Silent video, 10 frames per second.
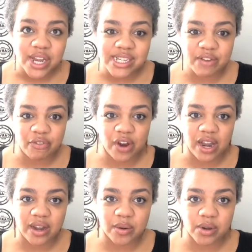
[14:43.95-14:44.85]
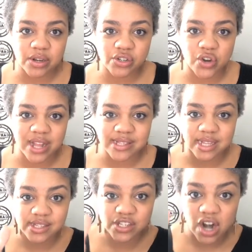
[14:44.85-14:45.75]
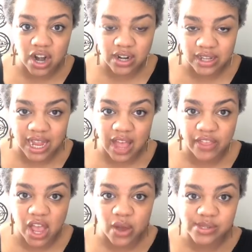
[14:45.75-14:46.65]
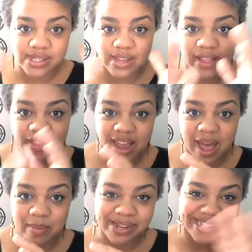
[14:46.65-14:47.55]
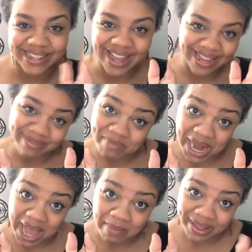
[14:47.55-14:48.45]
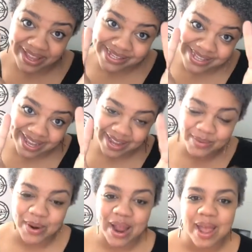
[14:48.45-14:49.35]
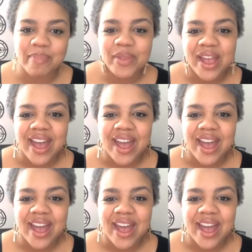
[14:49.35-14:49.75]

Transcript: different trends that start like on the coasts and then they come into like Minneapolis, hey, where I am.